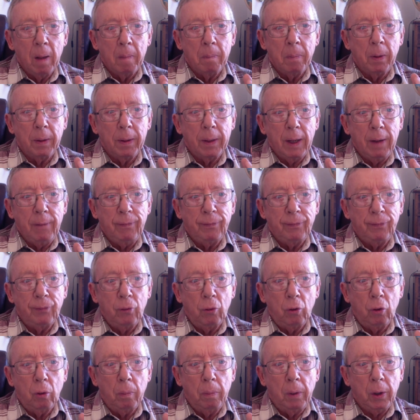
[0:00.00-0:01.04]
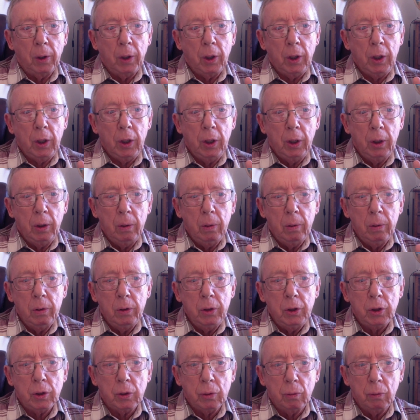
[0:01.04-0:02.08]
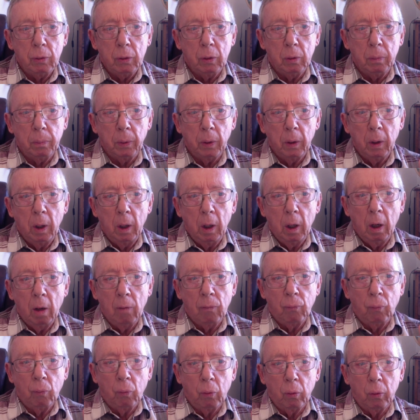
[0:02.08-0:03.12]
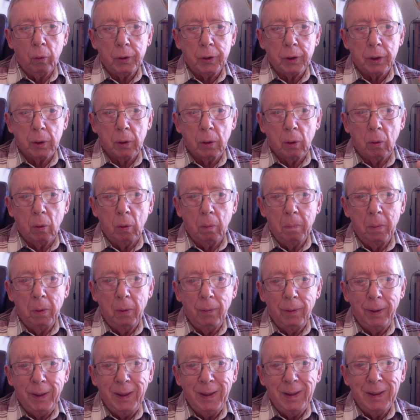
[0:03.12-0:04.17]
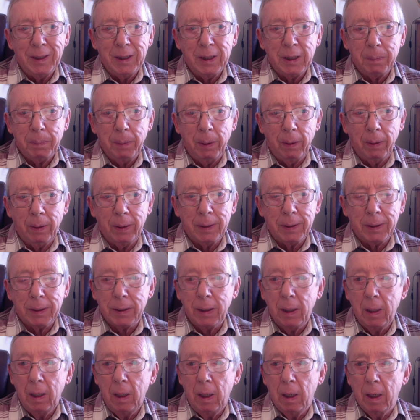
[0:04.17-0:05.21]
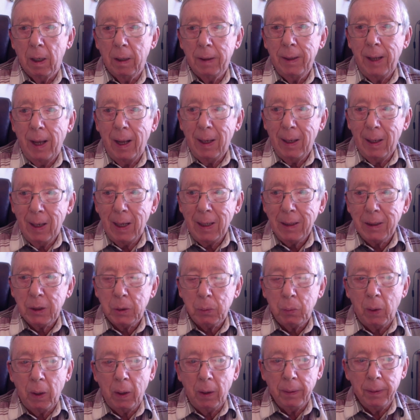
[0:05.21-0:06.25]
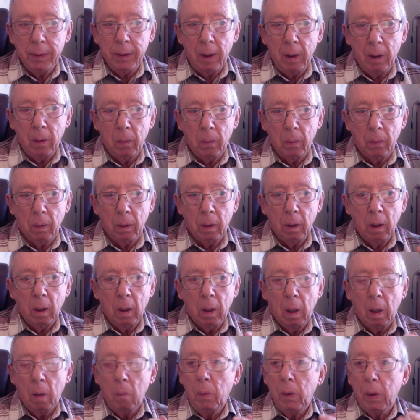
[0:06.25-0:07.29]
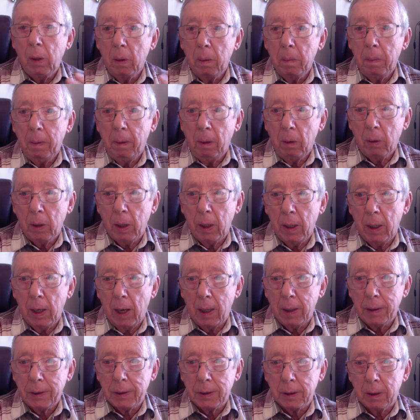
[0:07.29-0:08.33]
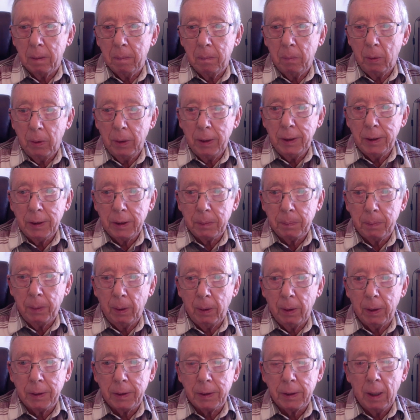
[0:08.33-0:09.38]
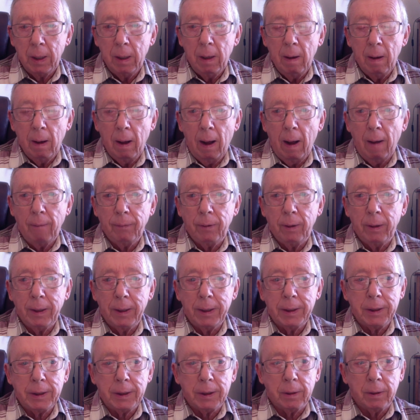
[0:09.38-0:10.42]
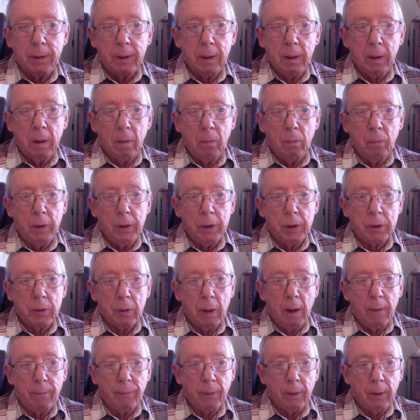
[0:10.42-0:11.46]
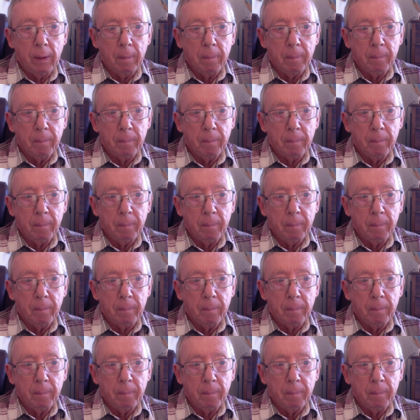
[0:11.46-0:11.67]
but they form a huge group of water or marine spirits, and they're less well known. And we're going to be looking at uh, marine spirits after this study on witchcraft.